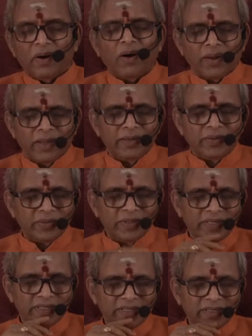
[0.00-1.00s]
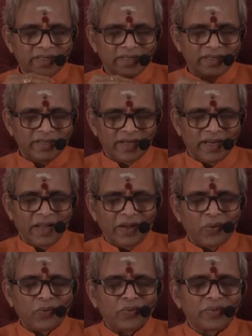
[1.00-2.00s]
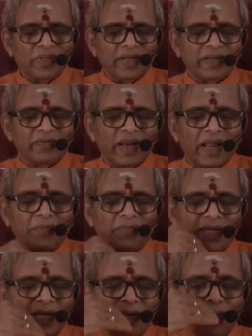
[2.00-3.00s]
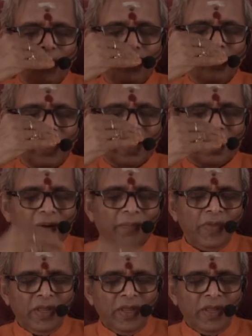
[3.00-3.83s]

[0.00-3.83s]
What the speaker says: All I know is, I know that when I'm saying Omkara,